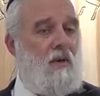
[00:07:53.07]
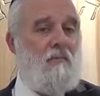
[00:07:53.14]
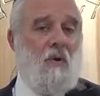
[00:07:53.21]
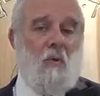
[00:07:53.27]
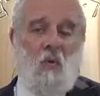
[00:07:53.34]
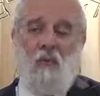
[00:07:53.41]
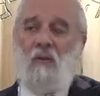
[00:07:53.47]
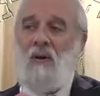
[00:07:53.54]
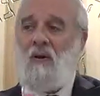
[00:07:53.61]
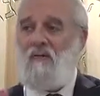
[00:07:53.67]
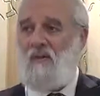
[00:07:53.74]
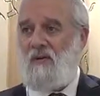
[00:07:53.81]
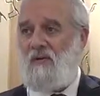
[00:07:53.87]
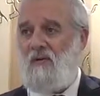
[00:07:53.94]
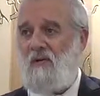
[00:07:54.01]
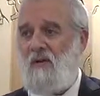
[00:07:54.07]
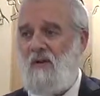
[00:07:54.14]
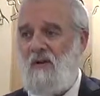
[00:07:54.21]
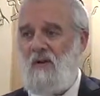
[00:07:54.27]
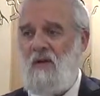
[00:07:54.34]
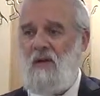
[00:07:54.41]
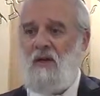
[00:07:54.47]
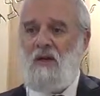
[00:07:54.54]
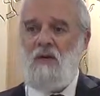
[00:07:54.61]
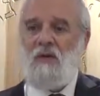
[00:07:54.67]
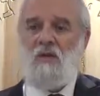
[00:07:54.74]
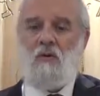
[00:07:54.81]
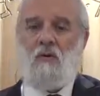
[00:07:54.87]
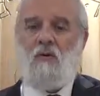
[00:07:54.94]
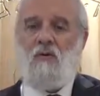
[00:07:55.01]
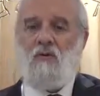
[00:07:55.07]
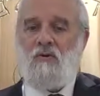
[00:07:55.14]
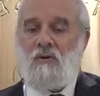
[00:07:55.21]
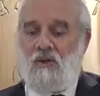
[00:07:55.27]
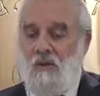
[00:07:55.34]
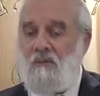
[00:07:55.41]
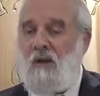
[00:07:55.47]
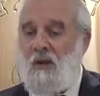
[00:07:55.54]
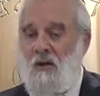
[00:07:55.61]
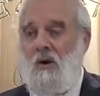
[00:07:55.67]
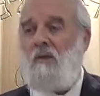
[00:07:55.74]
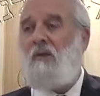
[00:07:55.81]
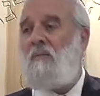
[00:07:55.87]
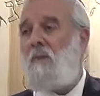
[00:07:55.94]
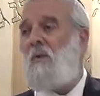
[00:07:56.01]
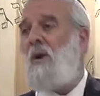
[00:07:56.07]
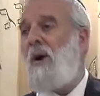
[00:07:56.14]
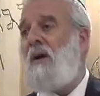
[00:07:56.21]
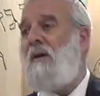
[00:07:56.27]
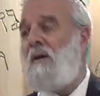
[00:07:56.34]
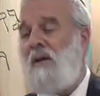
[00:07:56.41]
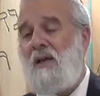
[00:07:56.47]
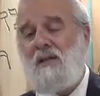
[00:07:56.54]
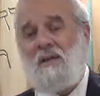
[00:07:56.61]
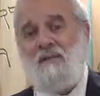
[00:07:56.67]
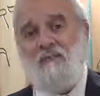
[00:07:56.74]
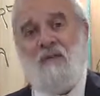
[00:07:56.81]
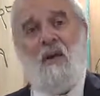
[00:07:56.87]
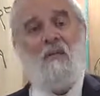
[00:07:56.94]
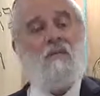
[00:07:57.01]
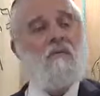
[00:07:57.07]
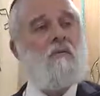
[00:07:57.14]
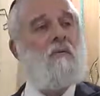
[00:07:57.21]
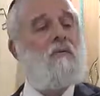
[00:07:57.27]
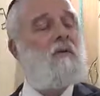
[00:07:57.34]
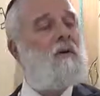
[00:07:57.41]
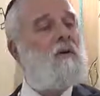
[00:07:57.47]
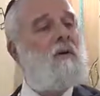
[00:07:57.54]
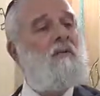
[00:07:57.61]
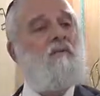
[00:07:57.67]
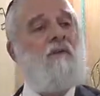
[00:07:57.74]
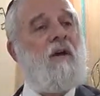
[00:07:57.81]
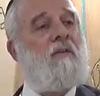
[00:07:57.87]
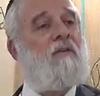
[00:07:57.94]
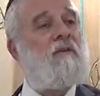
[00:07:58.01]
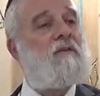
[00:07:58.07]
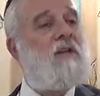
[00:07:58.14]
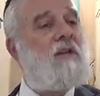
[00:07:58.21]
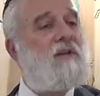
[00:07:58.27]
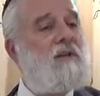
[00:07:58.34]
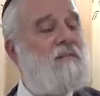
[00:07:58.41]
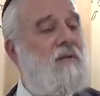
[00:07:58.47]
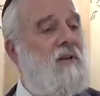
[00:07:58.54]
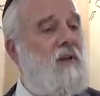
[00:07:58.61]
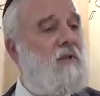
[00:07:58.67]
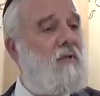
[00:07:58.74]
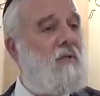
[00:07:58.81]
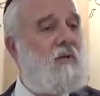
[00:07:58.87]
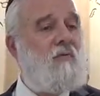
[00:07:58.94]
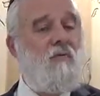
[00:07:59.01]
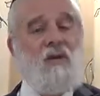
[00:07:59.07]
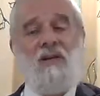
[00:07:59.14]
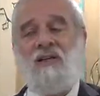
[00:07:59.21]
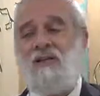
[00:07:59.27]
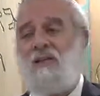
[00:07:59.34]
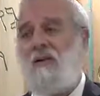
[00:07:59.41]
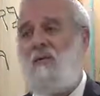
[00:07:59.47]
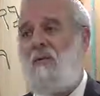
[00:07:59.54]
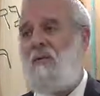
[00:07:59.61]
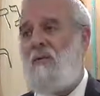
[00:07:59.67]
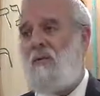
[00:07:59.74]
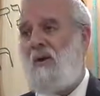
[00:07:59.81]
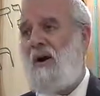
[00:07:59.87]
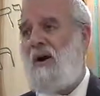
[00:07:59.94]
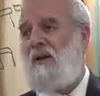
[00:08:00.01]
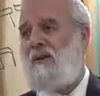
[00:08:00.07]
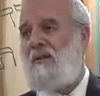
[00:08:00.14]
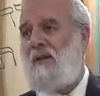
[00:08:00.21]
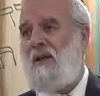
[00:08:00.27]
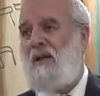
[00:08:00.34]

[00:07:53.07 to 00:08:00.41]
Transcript: but we believe it. So there's something called Emunah, yes, faith. Faith is not something that you can really see with your eyes